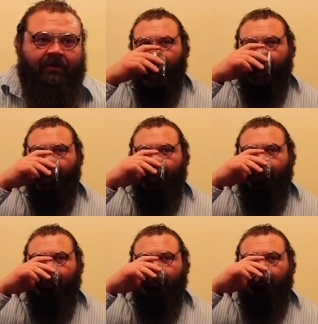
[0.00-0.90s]

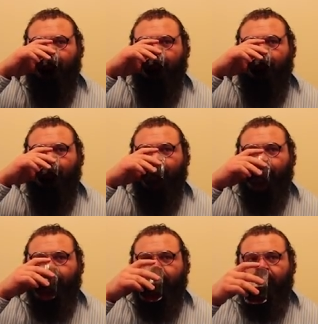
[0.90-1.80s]

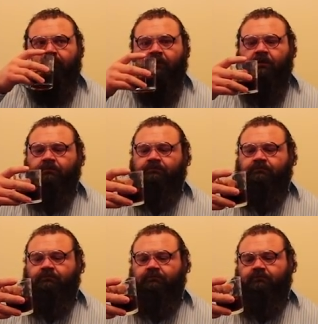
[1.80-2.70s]

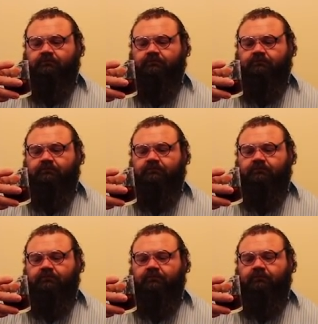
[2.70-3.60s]

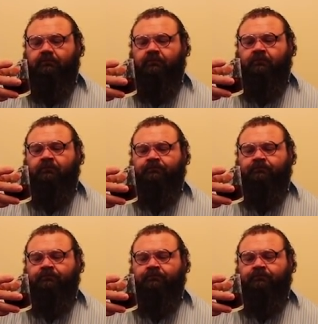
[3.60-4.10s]
Nothing is said.